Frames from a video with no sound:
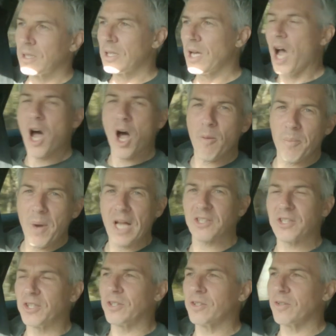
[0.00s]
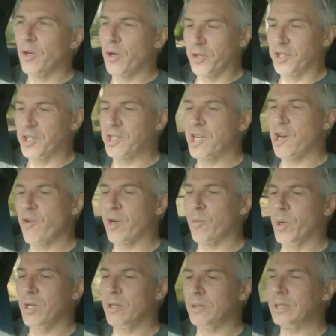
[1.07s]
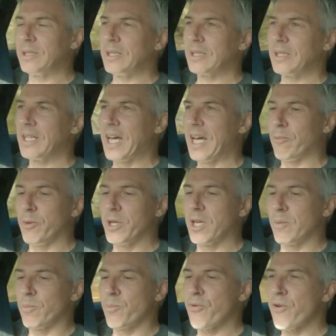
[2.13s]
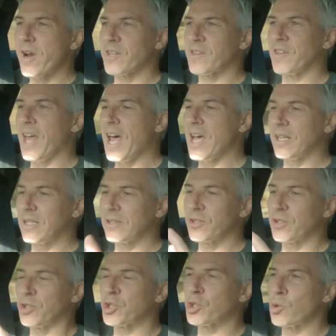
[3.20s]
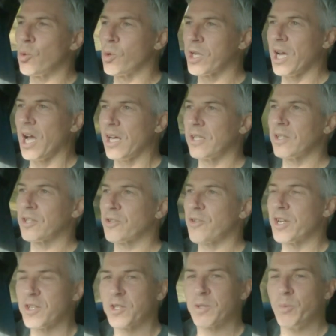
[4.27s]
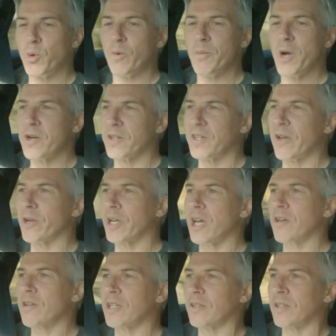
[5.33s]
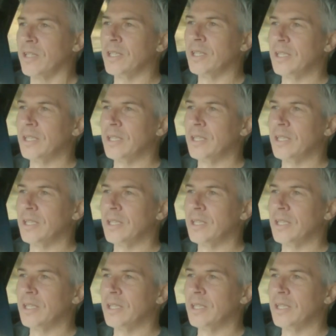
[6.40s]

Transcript: R button on the steering wheel, and we can press that to shortcut straight to sport mode, and there we go. You can